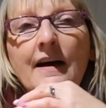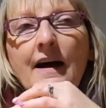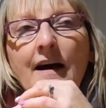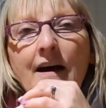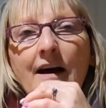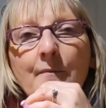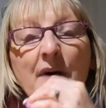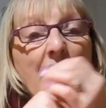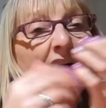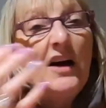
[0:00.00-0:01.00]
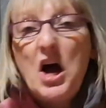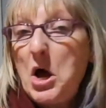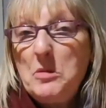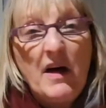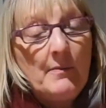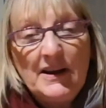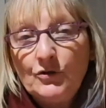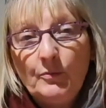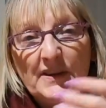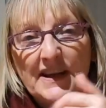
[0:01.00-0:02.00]
That might
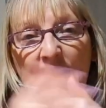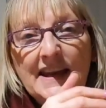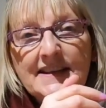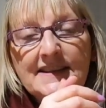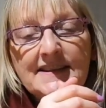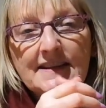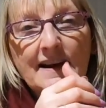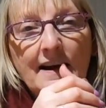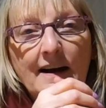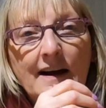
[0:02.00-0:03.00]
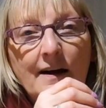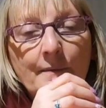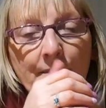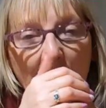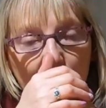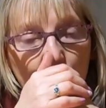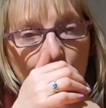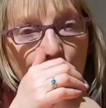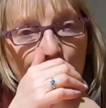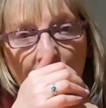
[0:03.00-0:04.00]
not be the case. I don't
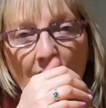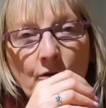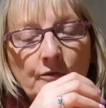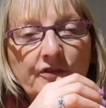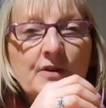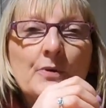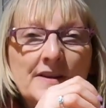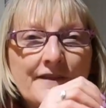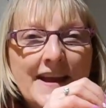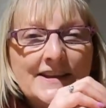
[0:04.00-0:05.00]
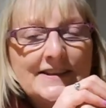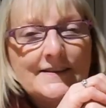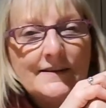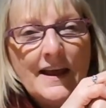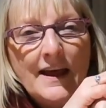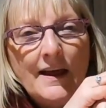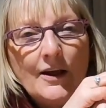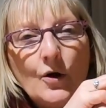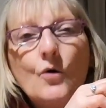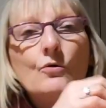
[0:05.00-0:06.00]
know. I'll see when the vet
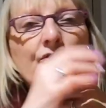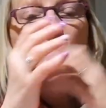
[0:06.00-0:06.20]
calls